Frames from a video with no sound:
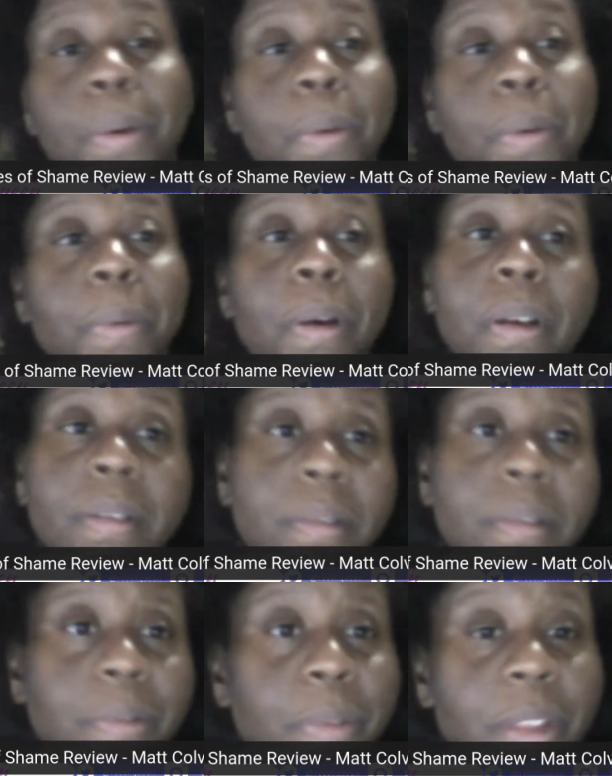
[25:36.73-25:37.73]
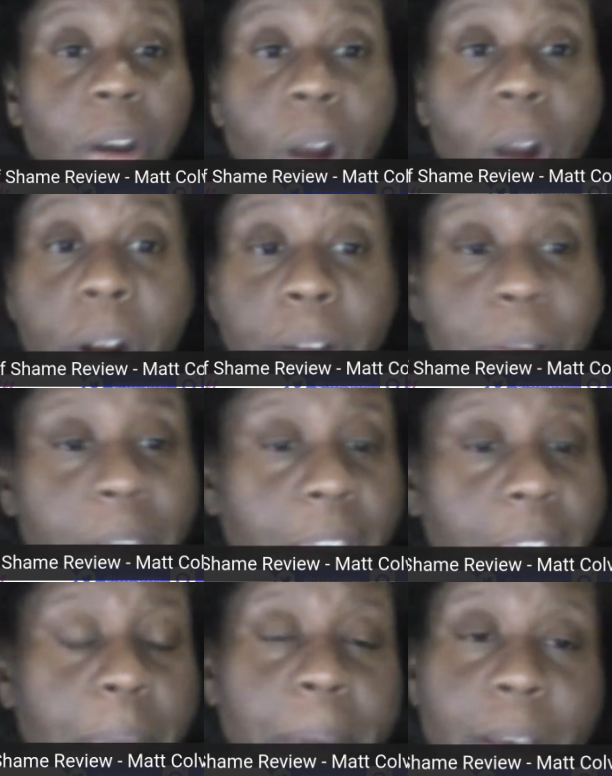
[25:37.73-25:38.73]
Well, when the article
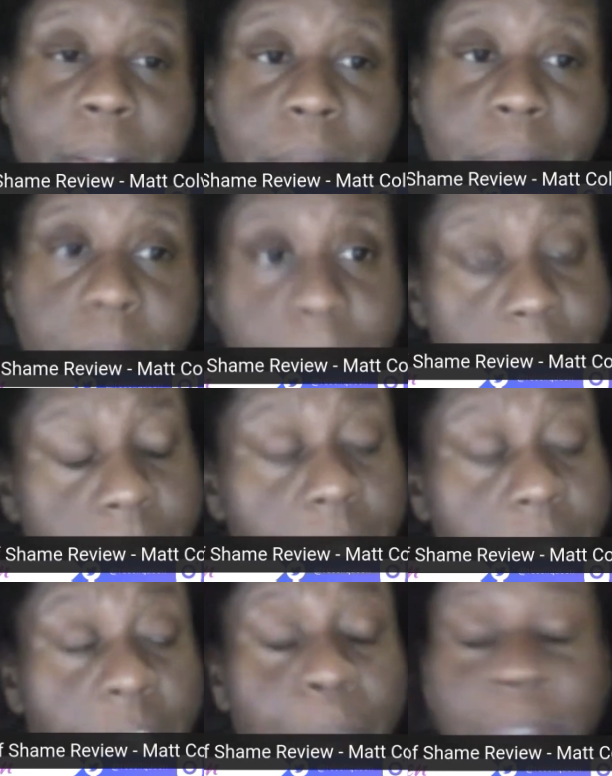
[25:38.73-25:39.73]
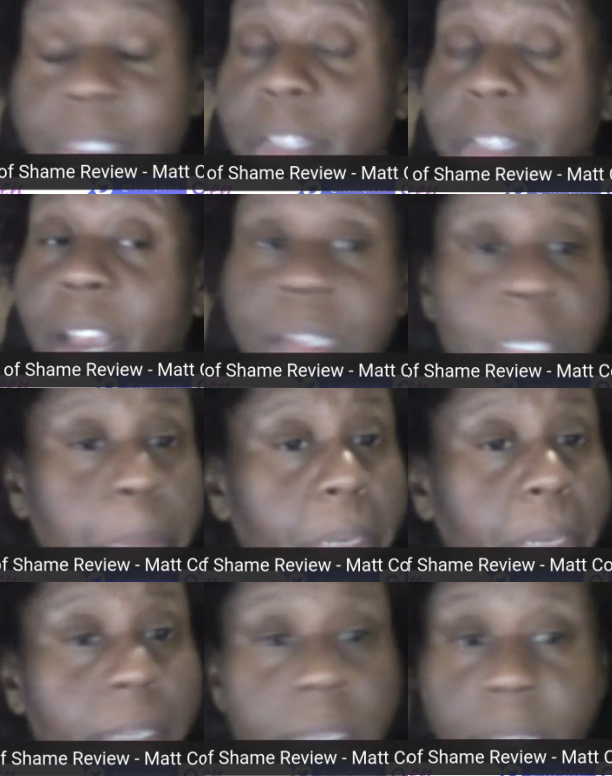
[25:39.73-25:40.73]
came out, it was not
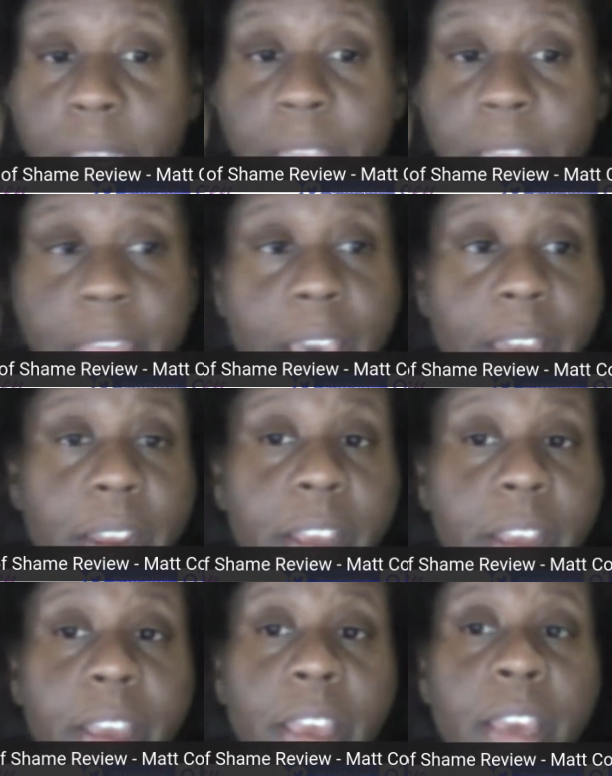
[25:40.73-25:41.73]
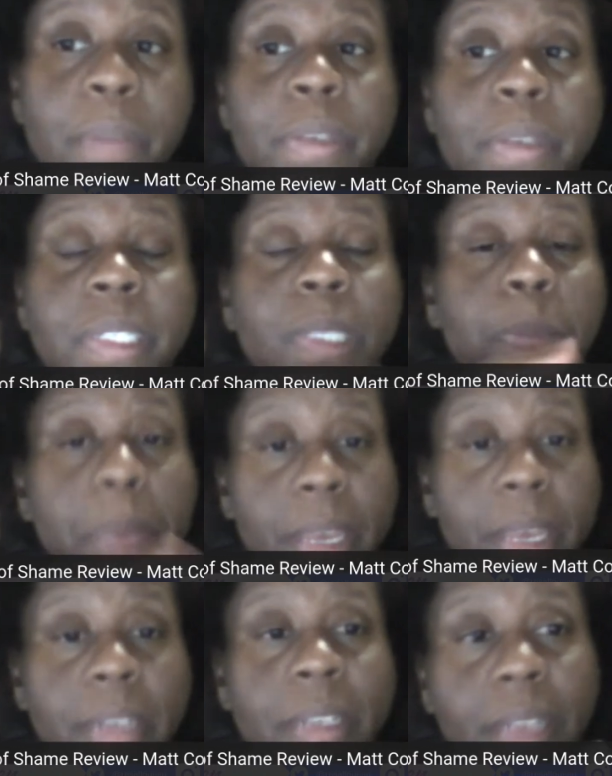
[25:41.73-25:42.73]
spinned like that. It was
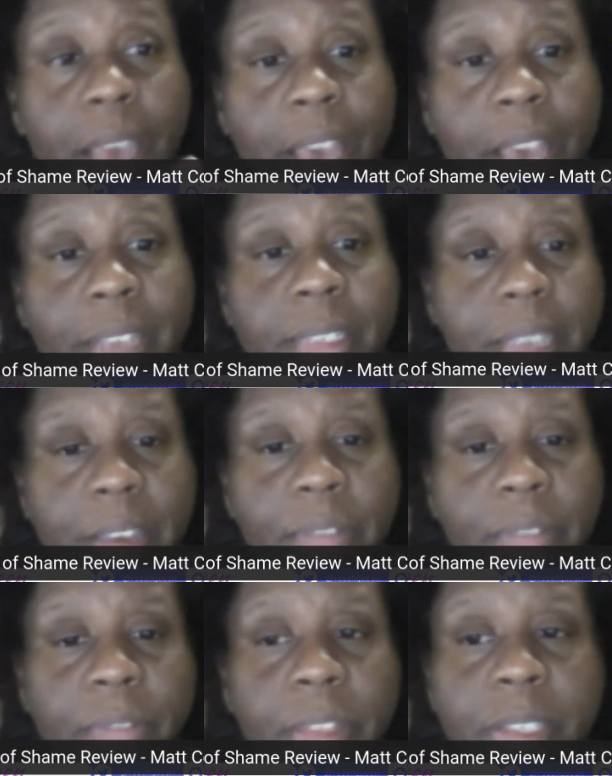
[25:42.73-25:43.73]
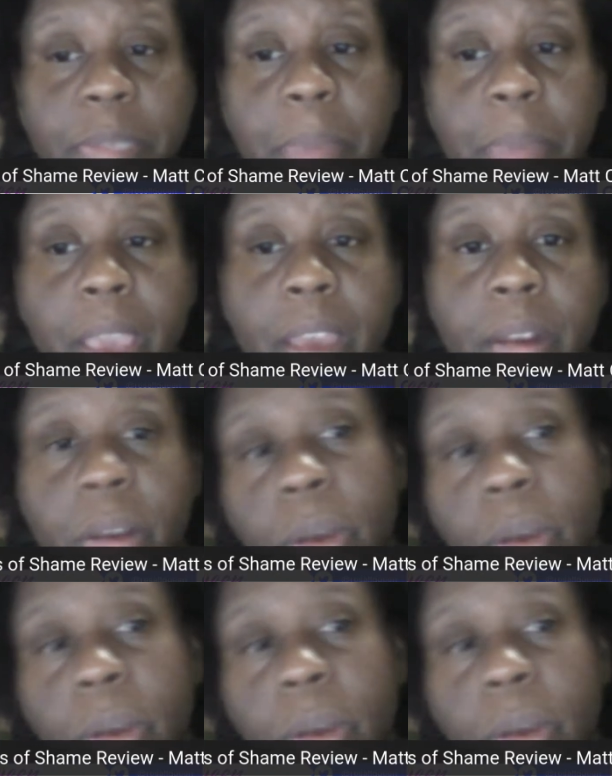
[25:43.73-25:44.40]
spinned as if this man